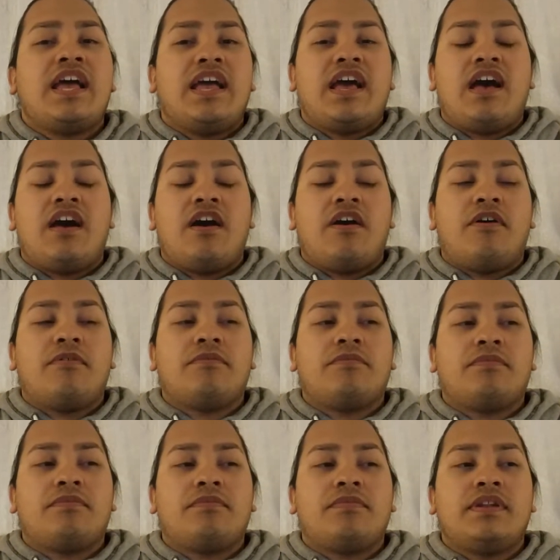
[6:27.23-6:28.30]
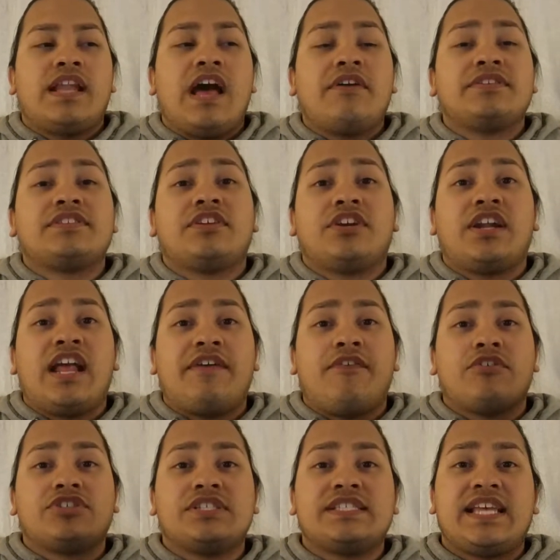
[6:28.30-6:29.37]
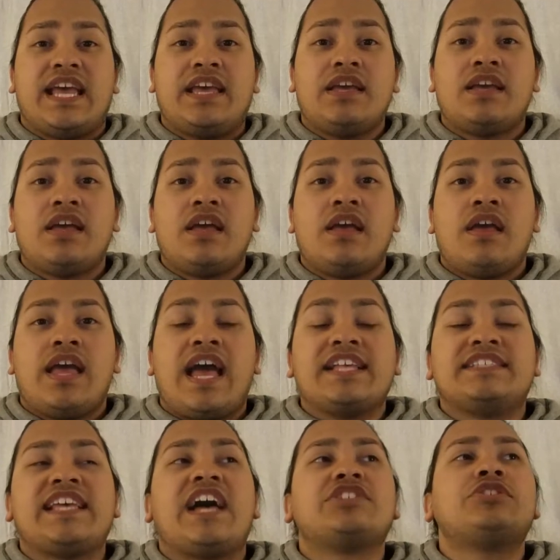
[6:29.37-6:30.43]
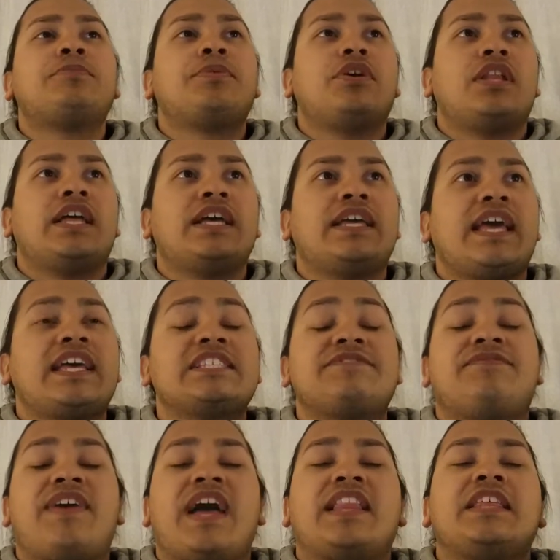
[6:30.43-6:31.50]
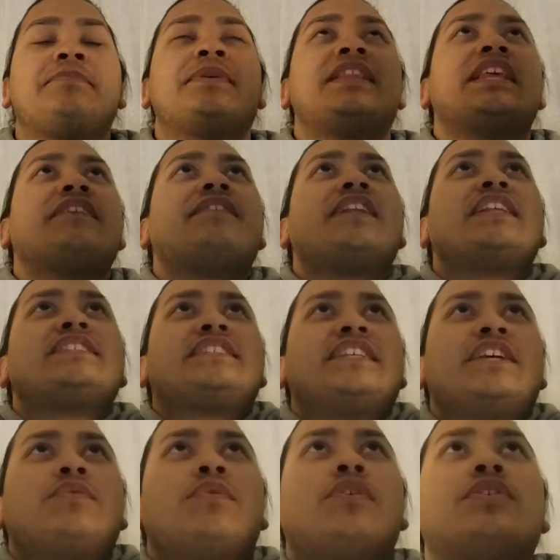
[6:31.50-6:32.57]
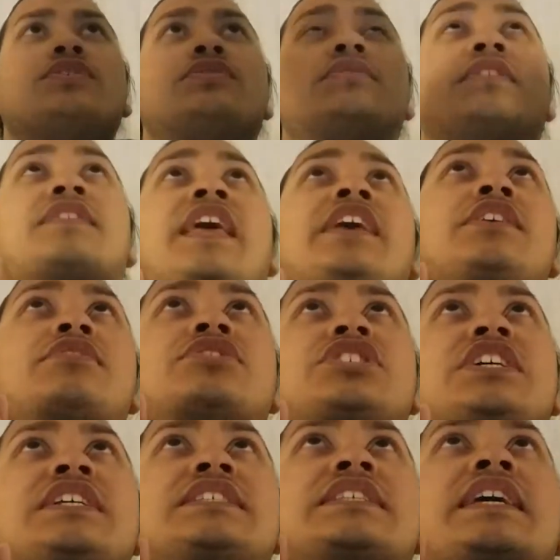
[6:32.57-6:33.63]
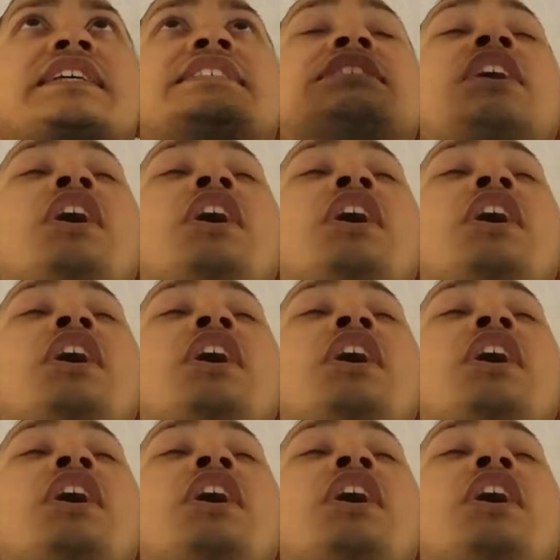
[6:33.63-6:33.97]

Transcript: Now they're going to have Oceans 8. And Sandra Bullock is finally believing in sequels. Thank you, Jesus.